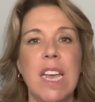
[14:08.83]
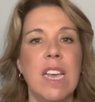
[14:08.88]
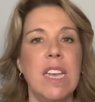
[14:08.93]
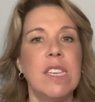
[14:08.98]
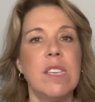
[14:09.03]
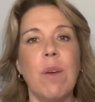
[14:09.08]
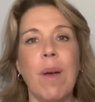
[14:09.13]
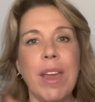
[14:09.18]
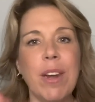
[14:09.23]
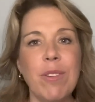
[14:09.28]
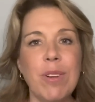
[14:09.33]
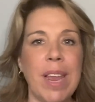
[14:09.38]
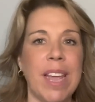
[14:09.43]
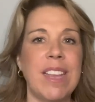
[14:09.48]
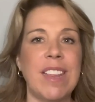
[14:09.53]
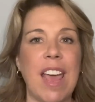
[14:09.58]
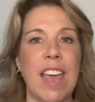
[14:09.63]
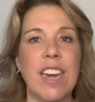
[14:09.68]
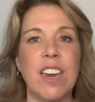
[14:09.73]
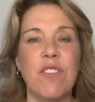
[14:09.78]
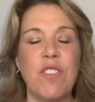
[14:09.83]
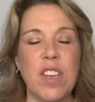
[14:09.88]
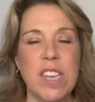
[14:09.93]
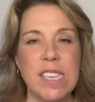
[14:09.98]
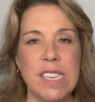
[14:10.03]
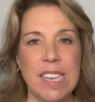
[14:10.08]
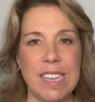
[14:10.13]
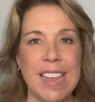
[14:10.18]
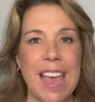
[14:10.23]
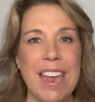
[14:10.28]
So I don't like that if I
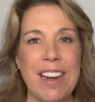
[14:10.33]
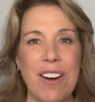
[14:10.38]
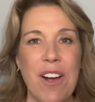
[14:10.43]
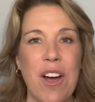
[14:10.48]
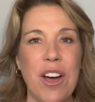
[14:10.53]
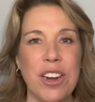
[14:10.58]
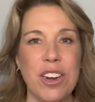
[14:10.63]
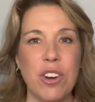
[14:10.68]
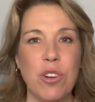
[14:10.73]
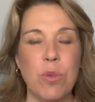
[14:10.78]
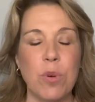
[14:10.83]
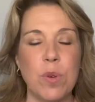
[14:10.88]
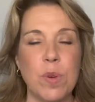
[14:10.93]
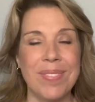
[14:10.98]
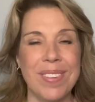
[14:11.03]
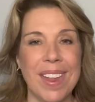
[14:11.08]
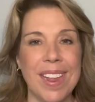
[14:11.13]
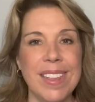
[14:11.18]
see that on a cruise.